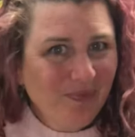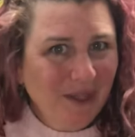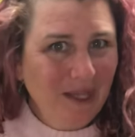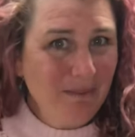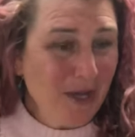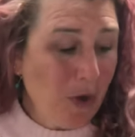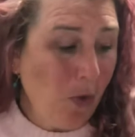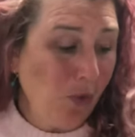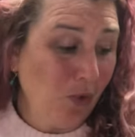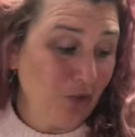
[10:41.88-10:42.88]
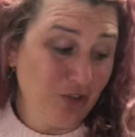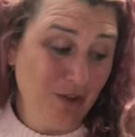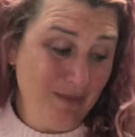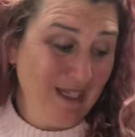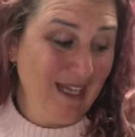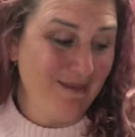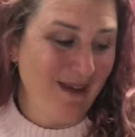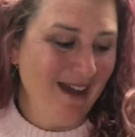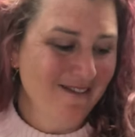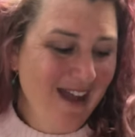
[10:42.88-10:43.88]
give me a call or shoot me an
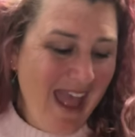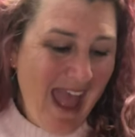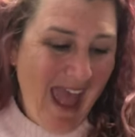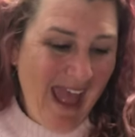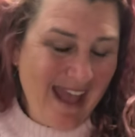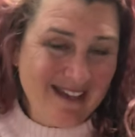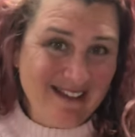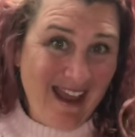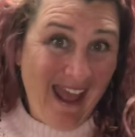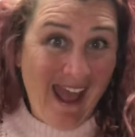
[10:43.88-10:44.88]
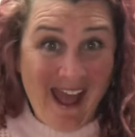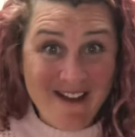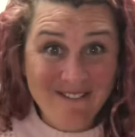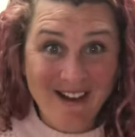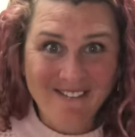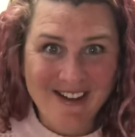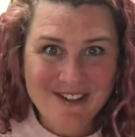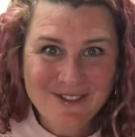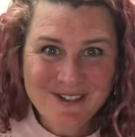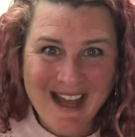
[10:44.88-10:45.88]
email, and have a
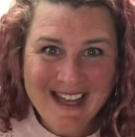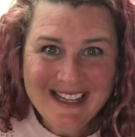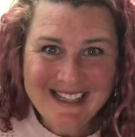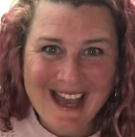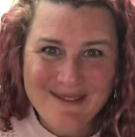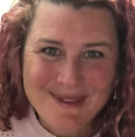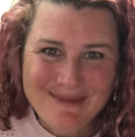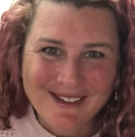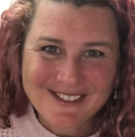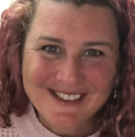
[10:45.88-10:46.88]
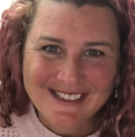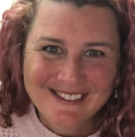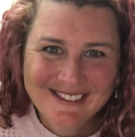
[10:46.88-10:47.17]
wonderful day and happy belting.